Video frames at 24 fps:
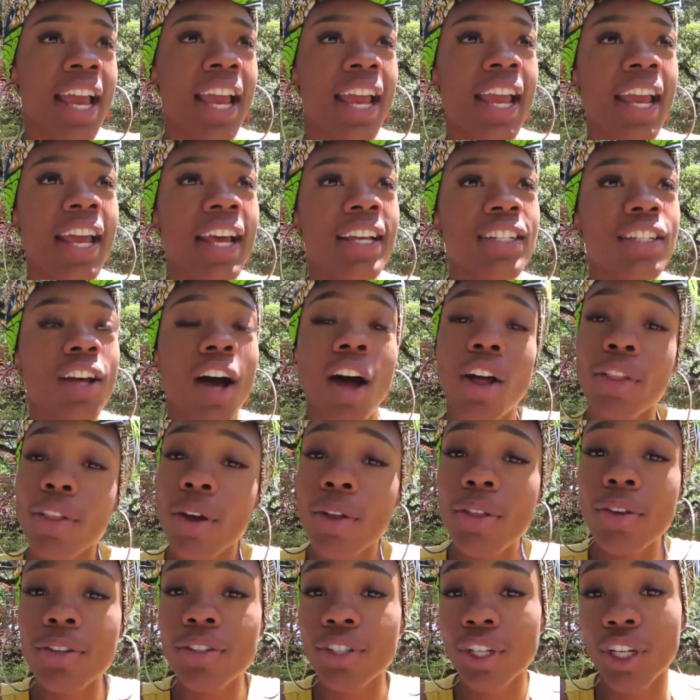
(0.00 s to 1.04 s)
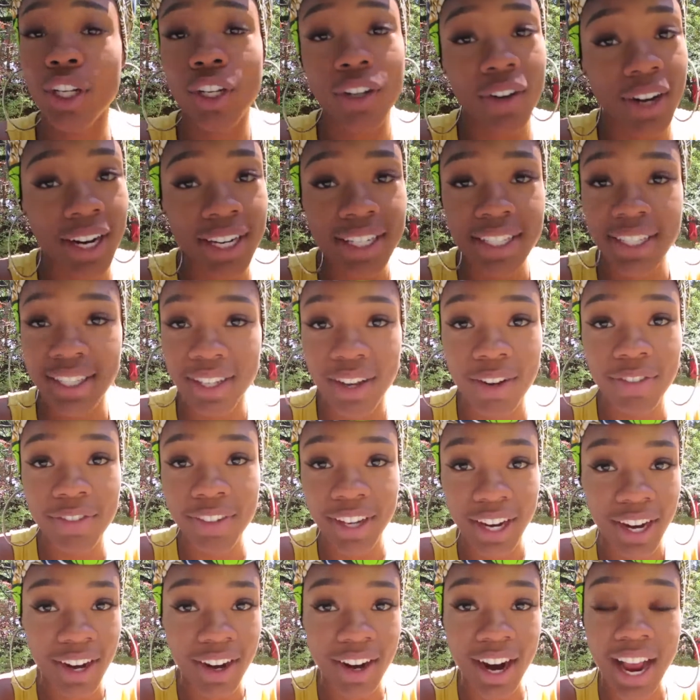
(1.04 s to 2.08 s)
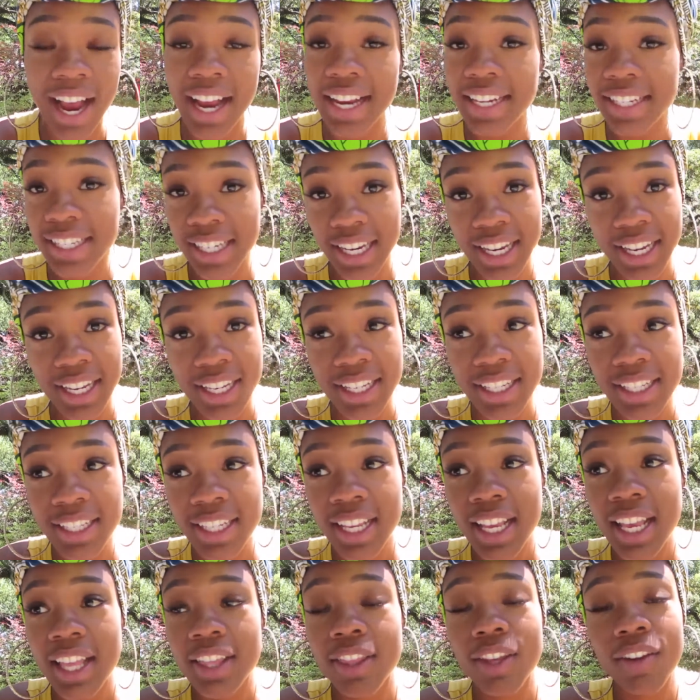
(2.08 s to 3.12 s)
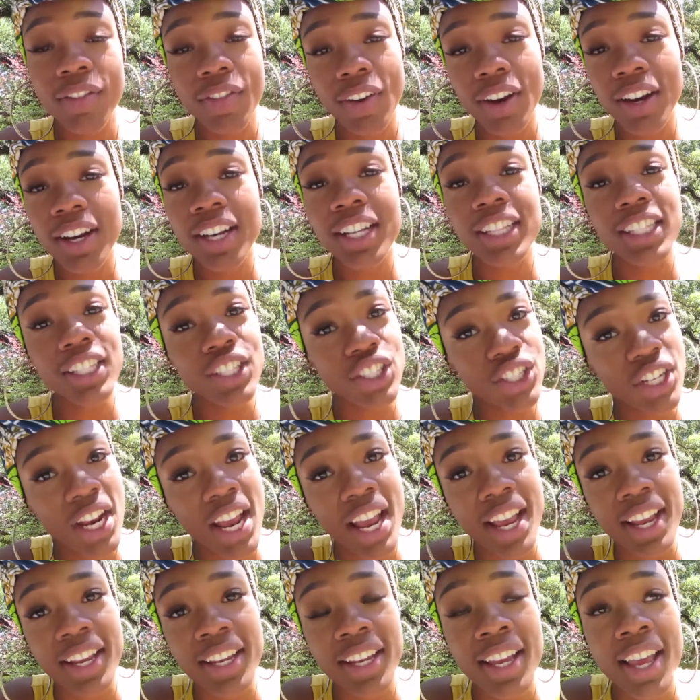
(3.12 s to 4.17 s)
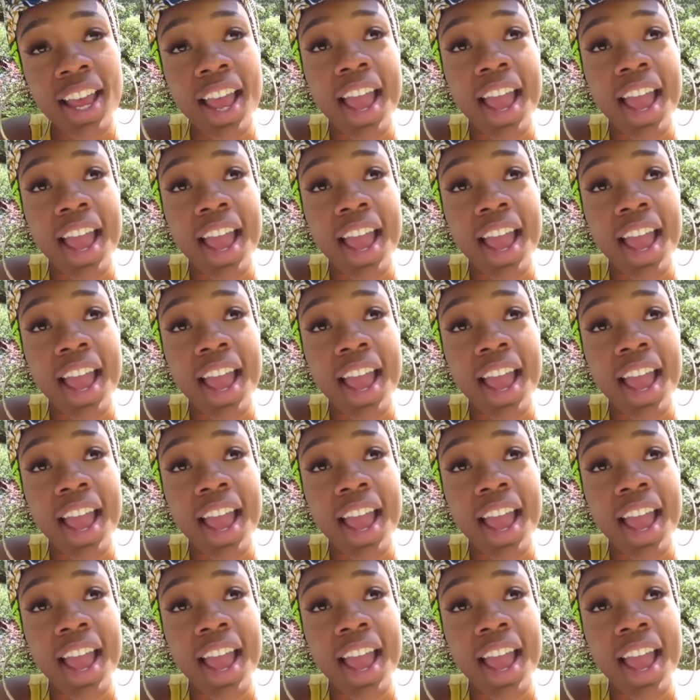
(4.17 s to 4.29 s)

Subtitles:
And although those are great self-care ideas, they're very cliche.